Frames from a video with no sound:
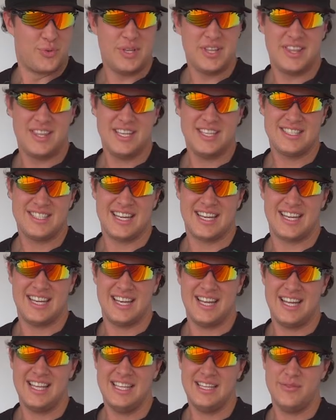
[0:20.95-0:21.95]
Three things I
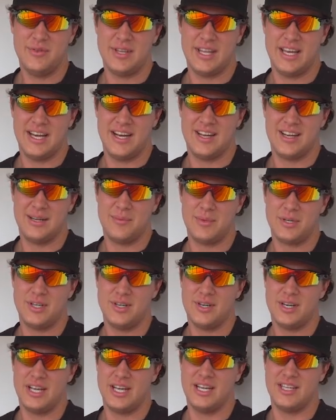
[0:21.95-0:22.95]
cannot live without. I'm gonna
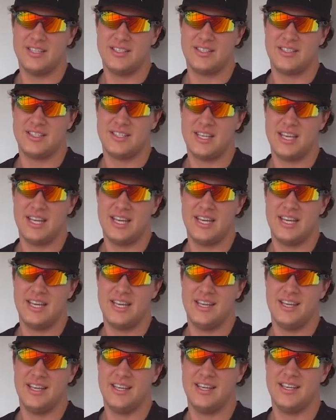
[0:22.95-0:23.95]
go ahead and
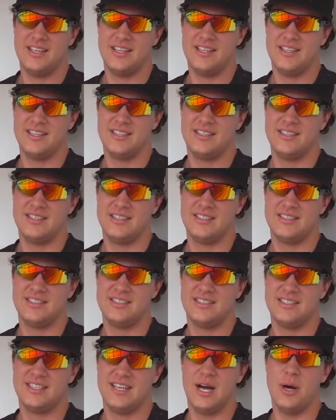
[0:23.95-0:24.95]
say
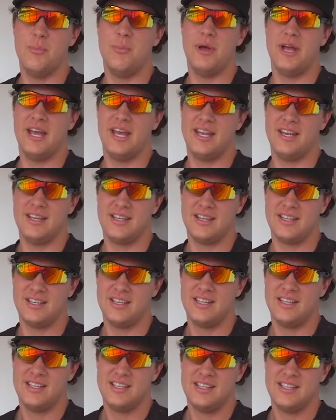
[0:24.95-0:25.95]
a bed,
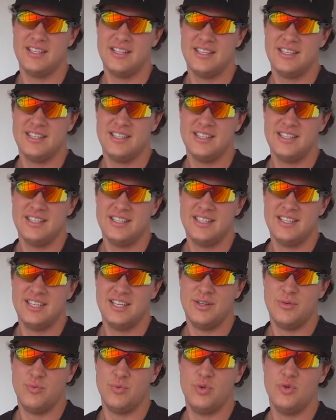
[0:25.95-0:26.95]

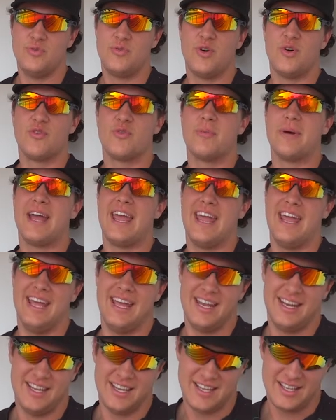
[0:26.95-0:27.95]
roof over my
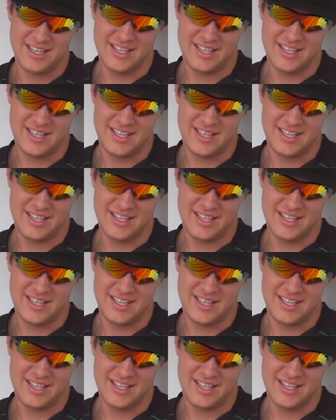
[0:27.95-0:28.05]
head,